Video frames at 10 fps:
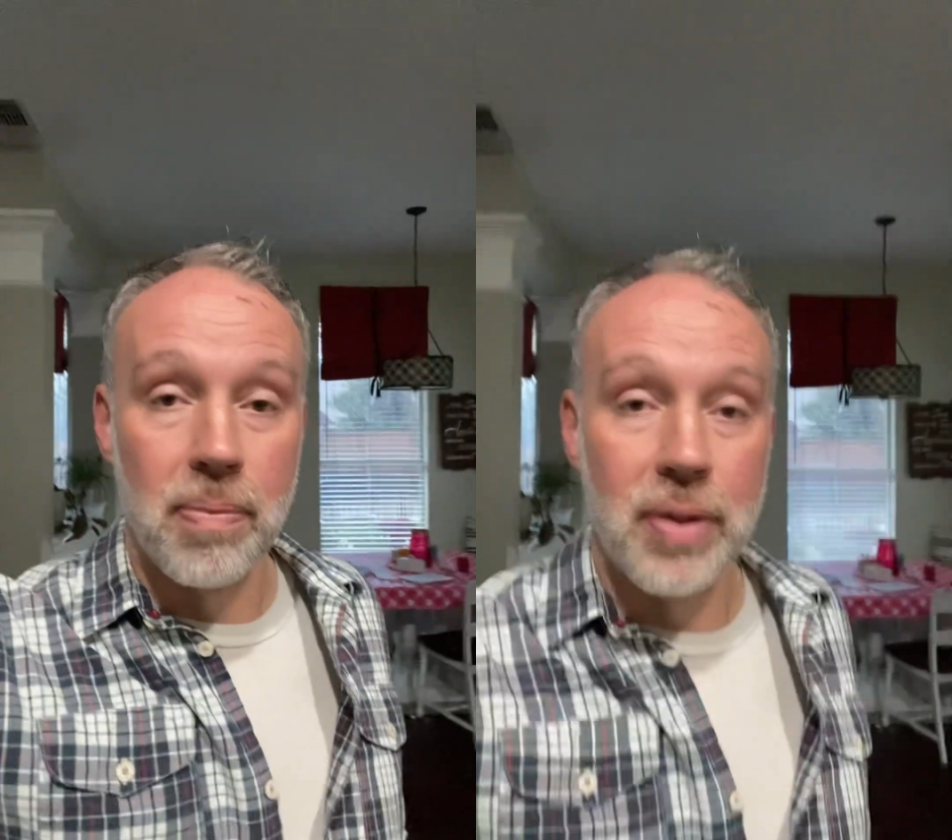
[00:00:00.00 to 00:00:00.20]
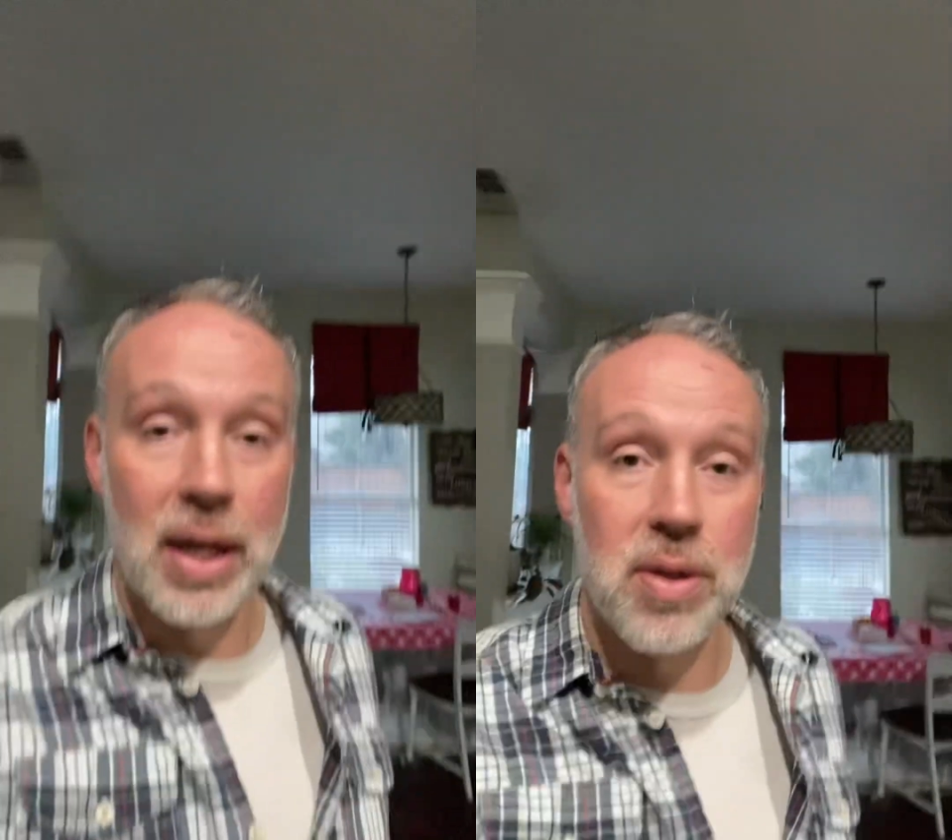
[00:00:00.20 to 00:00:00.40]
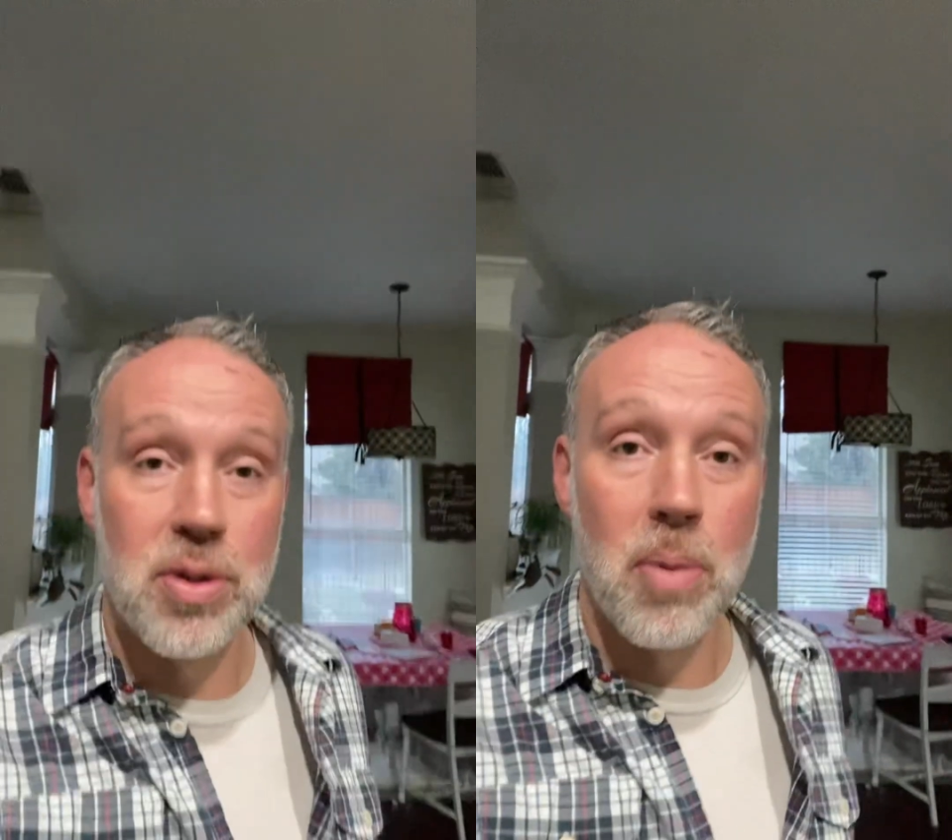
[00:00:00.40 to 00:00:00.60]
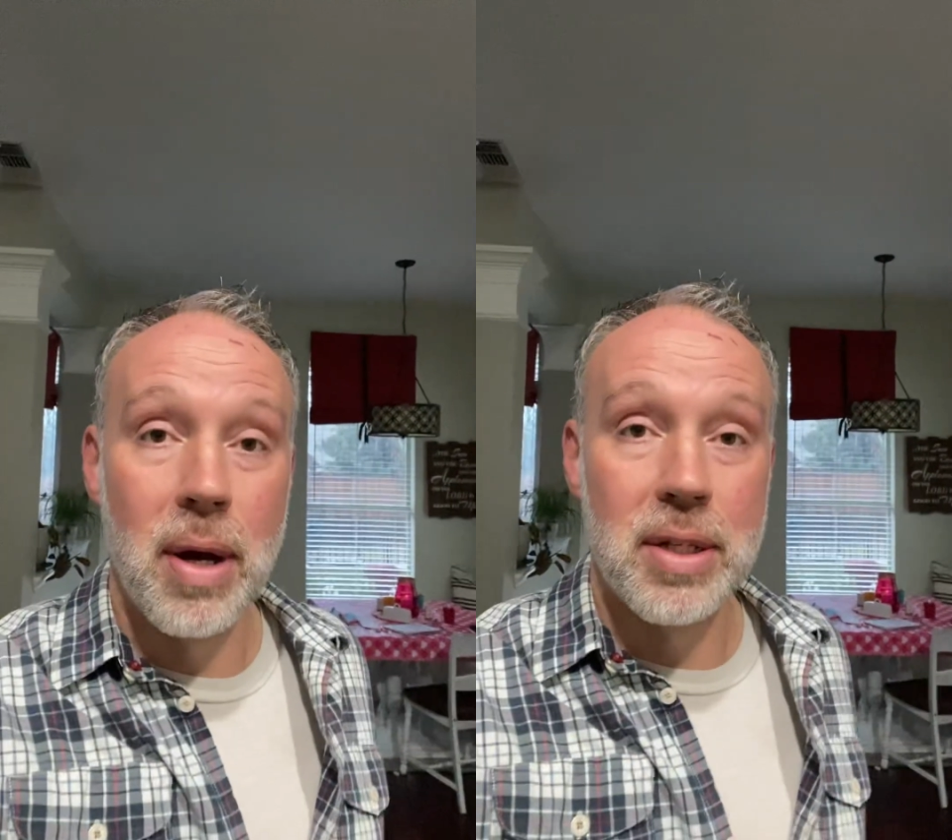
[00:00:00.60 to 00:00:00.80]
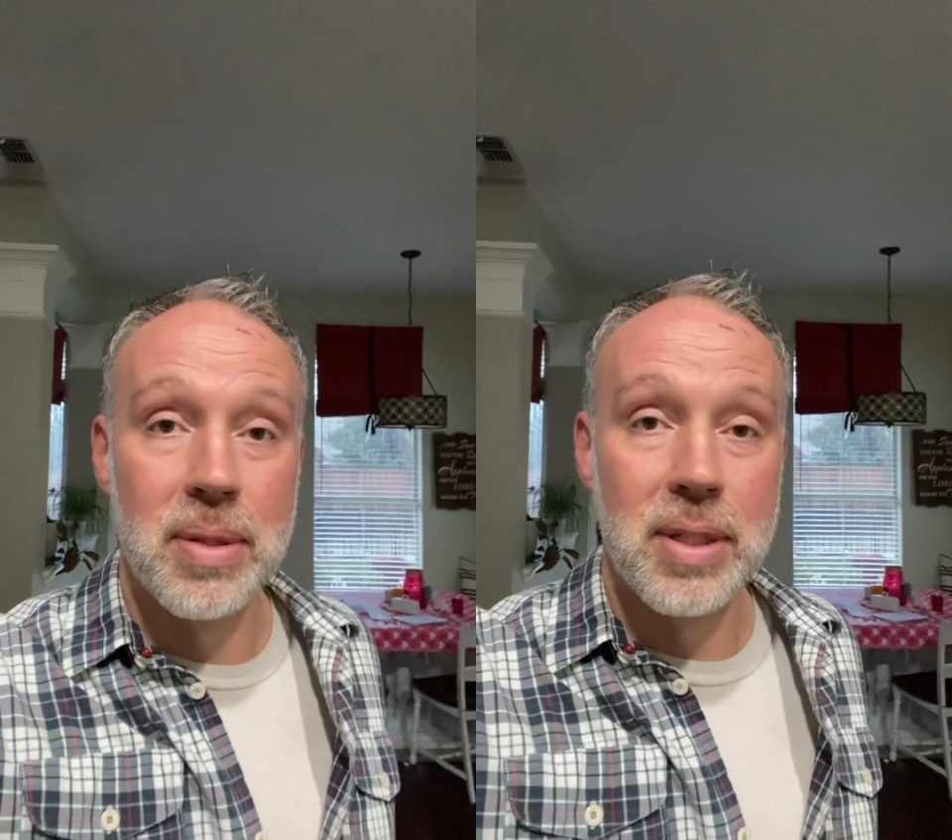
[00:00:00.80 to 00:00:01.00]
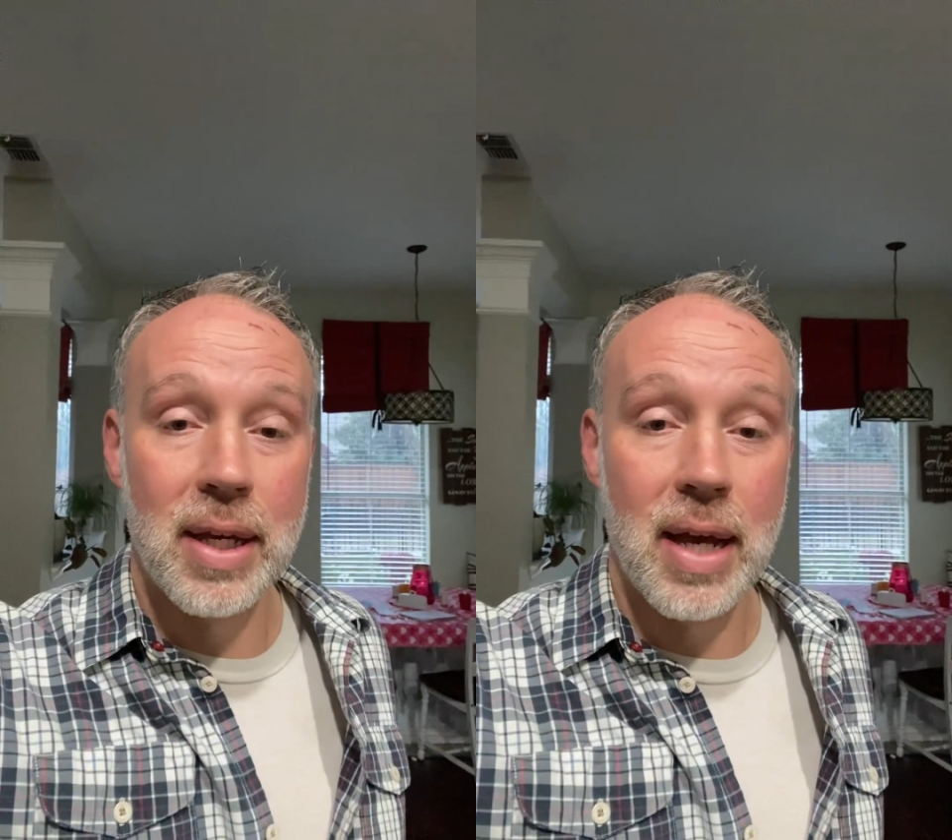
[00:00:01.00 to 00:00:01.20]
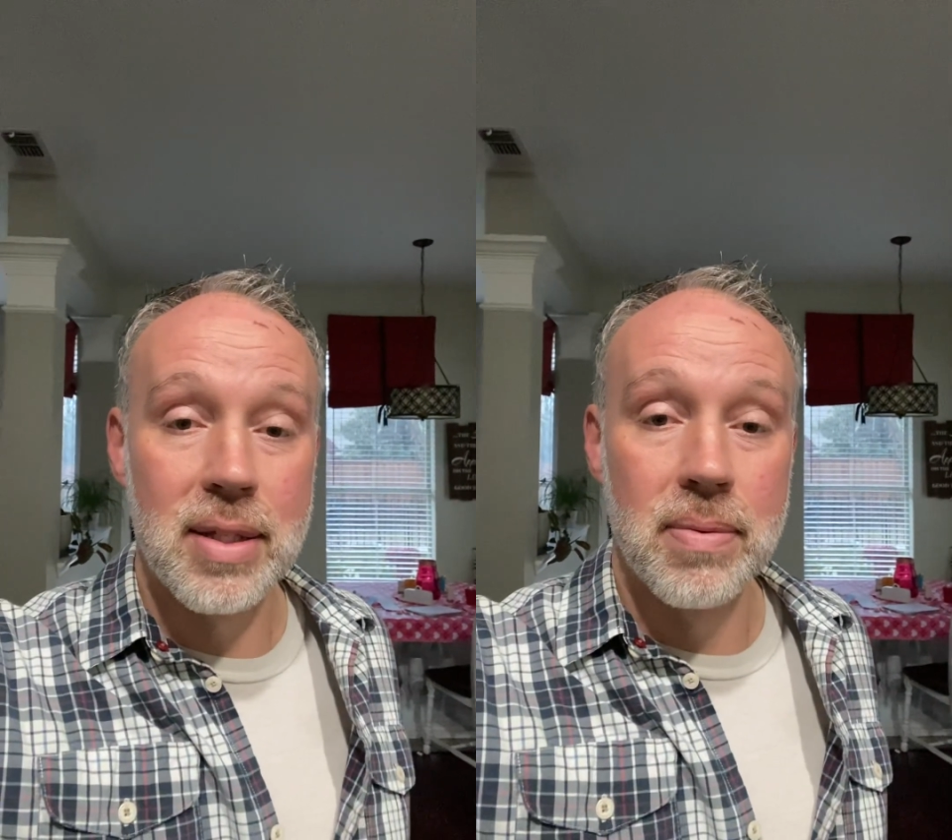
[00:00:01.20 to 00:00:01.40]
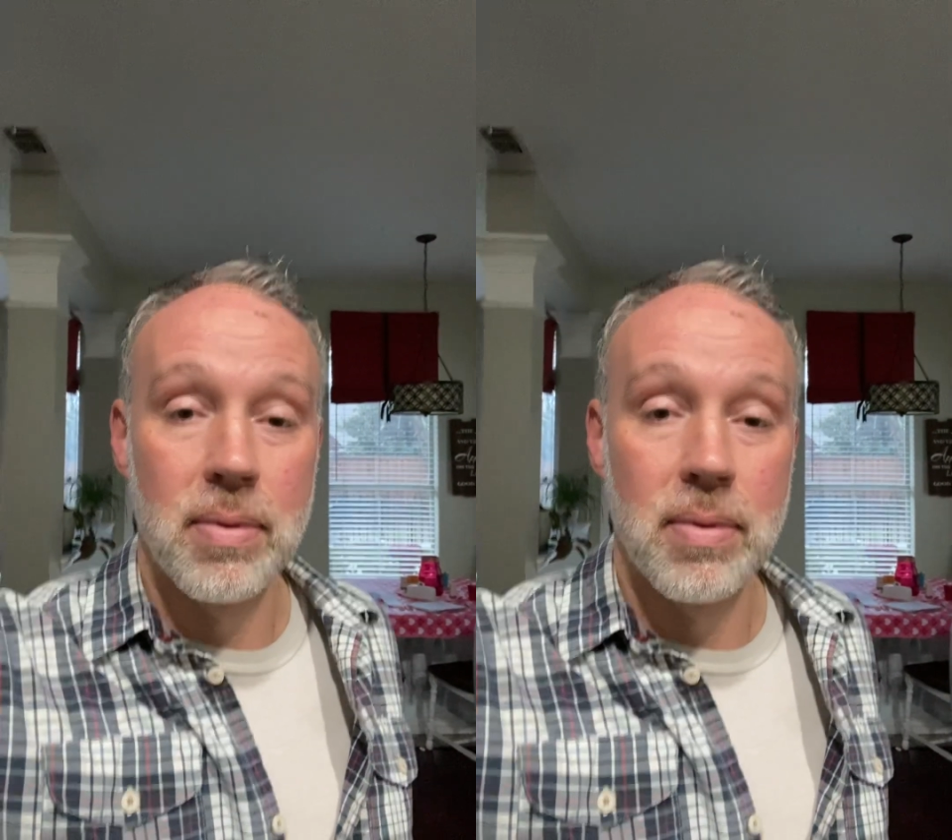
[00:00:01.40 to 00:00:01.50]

Thank you so much. See you guys.